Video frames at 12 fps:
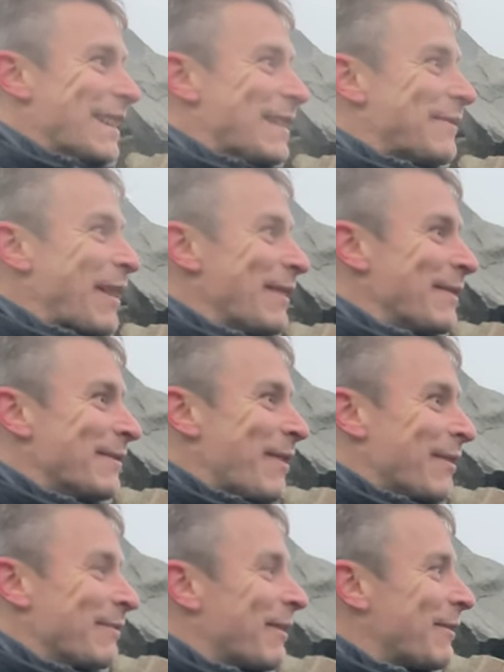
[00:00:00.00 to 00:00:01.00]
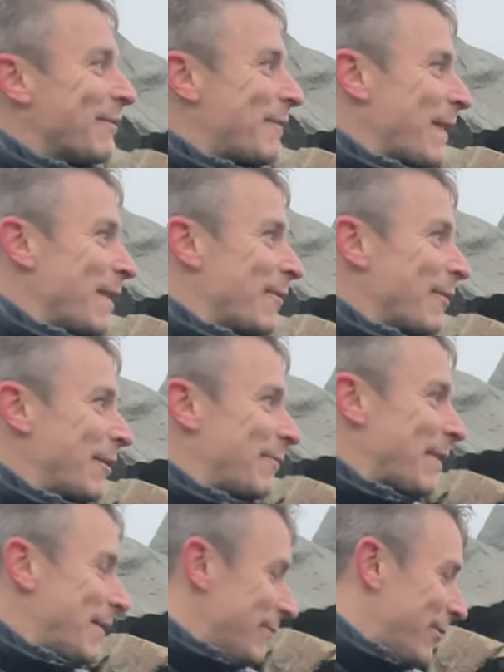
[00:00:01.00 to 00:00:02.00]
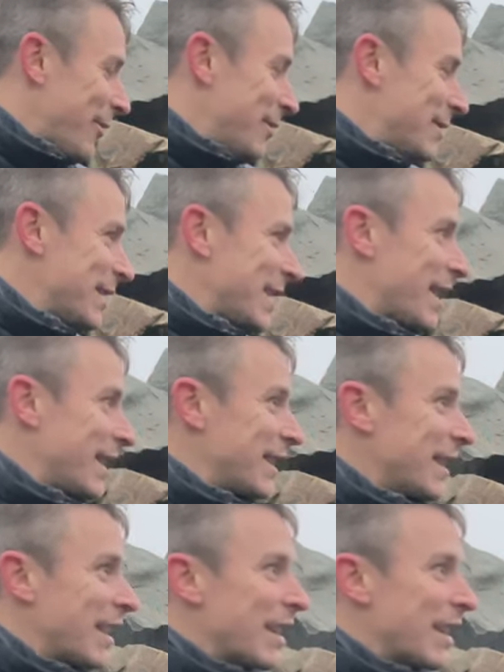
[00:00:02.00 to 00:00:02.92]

bearing in mind what we've been through today.